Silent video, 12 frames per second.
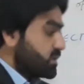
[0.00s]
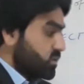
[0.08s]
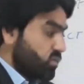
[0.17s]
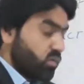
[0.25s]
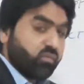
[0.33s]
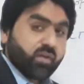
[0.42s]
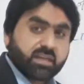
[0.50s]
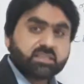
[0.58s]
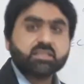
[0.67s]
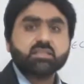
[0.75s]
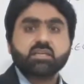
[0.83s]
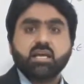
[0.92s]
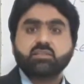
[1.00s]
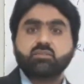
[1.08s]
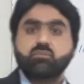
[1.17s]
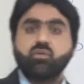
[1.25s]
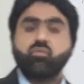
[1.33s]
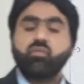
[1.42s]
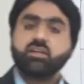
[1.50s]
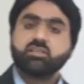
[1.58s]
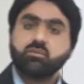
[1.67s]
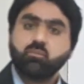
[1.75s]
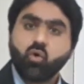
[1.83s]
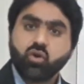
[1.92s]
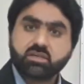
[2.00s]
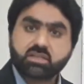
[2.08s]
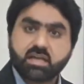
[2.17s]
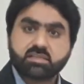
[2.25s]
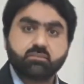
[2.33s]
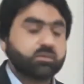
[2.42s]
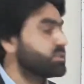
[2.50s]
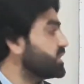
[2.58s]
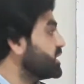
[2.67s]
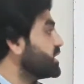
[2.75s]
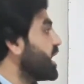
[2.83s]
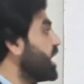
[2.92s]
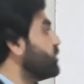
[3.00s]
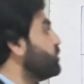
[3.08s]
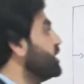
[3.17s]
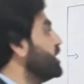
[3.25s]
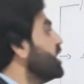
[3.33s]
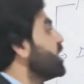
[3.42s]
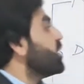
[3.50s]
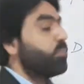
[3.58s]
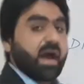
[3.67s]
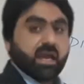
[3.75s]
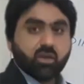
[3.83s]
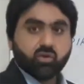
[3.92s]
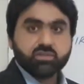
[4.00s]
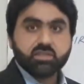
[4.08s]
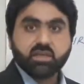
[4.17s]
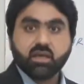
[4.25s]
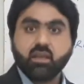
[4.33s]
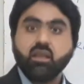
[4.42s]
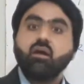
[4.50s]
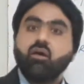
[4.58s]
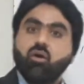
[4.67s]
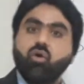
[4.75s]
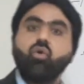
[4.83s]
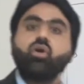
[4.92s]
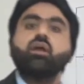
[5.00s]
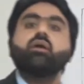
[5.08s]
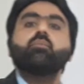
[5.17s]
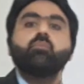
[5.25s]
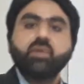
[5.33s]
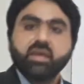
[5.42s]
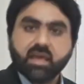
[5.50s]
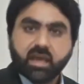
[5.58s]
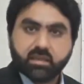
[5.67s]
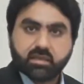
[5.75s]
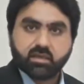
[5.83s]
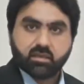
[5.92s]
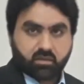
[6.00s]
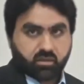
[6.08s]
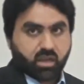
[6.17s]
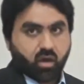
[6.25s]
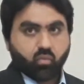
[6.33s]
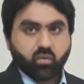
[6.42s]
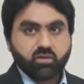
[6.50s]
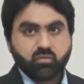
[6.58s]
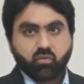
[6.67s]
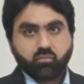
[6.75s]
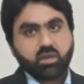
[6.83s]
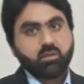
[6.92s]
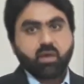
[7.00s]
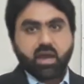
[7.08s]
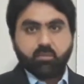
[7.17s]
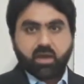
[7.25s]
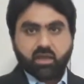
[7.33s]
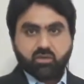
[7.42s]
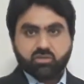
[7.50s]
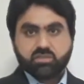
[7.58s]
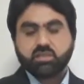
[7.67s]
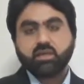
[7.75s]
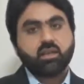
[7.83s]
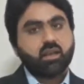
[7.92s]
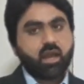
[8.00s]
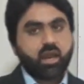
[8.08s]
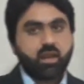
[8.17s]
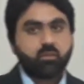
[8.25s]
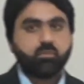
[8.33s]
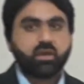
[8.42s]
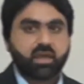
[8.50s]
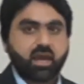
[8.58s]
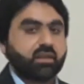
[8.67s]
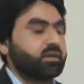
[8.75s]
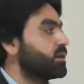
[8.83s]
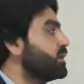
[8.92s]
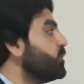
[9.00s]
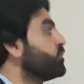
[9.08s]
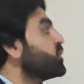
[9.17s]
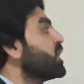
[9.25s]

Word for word: The vector, trans the vector borne transmission can be biological or mechanical. Now what do we mean by biological and mechanical?